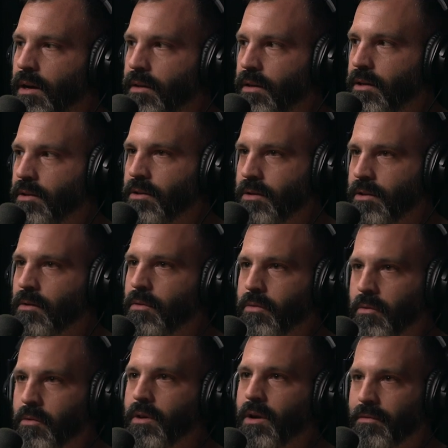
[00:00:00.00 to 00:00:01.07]
think you just go
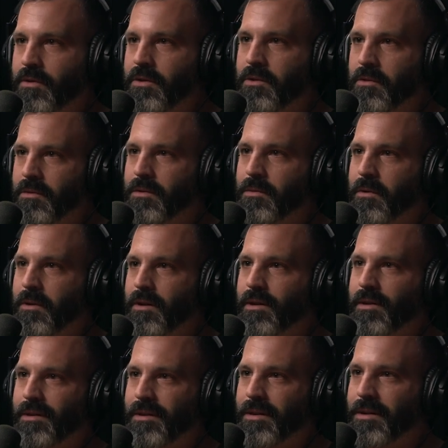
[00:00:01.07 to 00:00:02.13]
through enough shoots
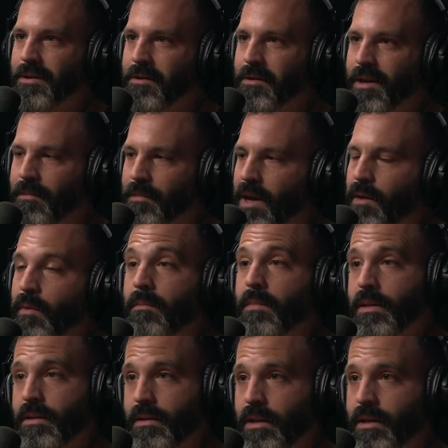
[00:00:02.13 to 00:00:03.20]
where you know you're like, man, we
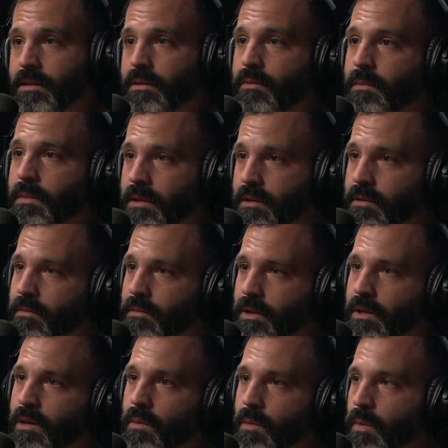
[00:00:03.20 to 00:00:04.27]
missed this, or we
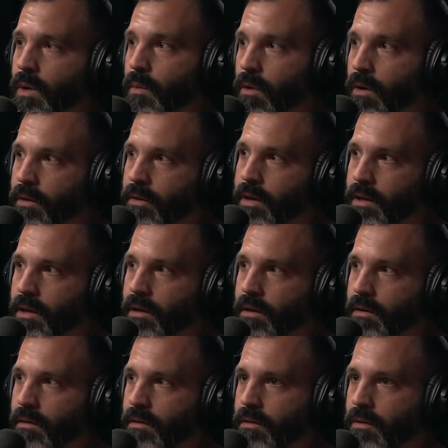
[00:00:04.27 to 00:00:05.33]
you know, we, we weren't
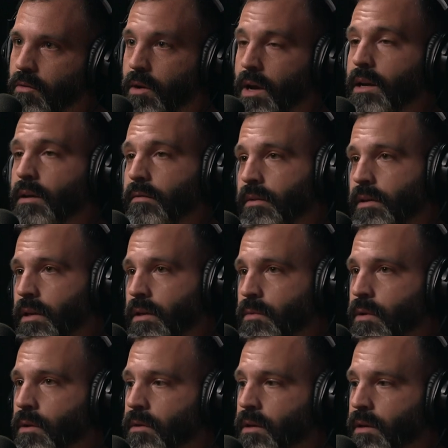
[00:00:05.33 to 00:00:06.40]
thinking creatively because
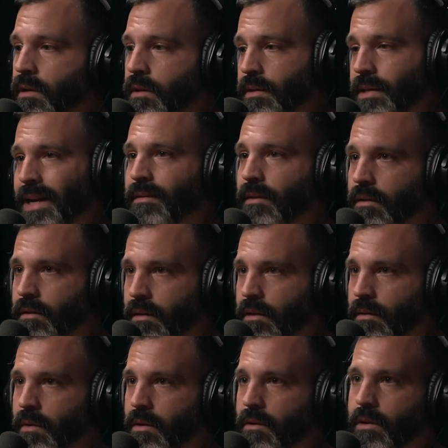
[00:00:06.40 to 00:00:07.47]
we were thinking technically,
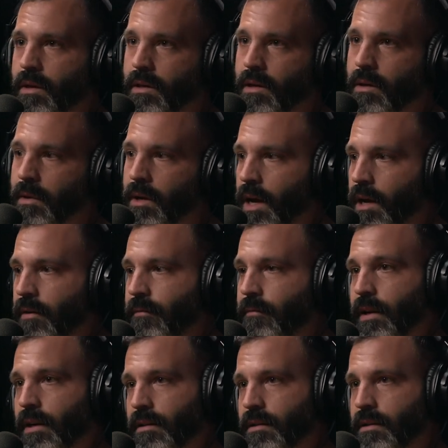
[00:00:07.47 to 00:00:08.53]
and we were thinking about how to
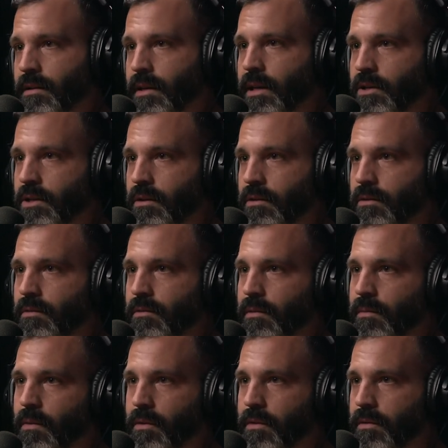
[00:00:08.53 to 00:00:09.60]
fix this issue
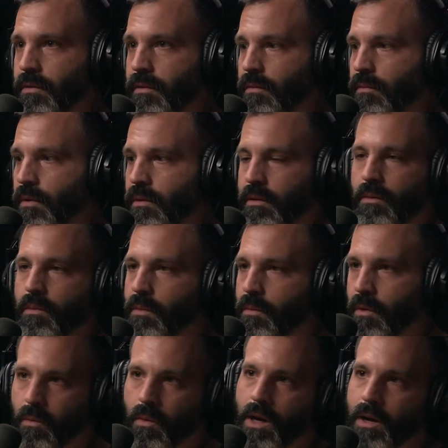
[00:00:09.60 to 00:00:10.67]
mm-hmm. with, you know
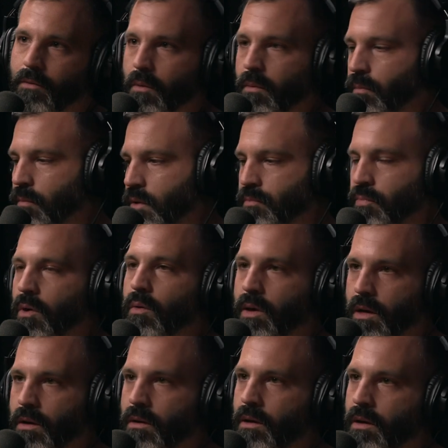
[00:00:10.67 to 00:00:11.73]
with whatever was broken.